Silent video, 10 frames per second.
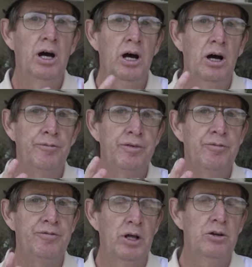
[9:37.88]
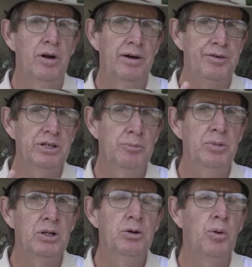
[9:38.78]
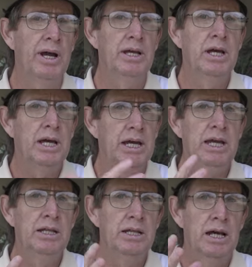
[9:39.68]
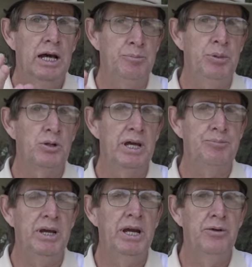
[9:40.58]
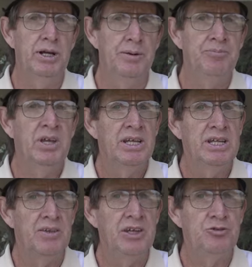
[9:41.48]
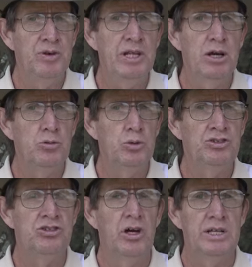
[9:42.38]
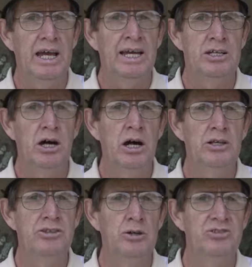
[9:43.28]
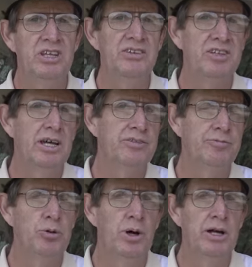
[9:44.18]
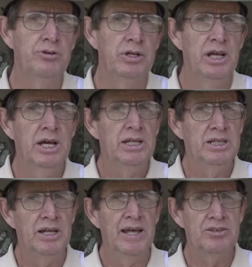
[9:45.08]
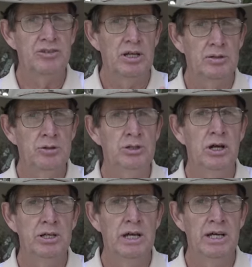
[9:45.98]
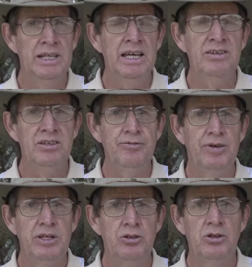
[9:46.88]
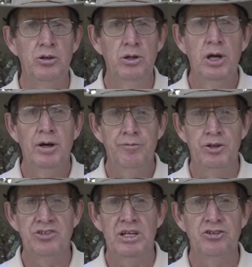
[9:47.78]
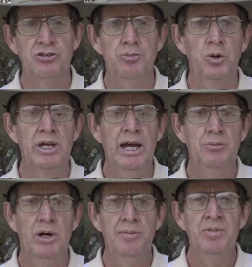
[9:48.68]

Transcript: of photographing the Milky Way in a built-up area. Now this video was shot at ISO 6400. Now that's not an easy feat to do for such a small camera.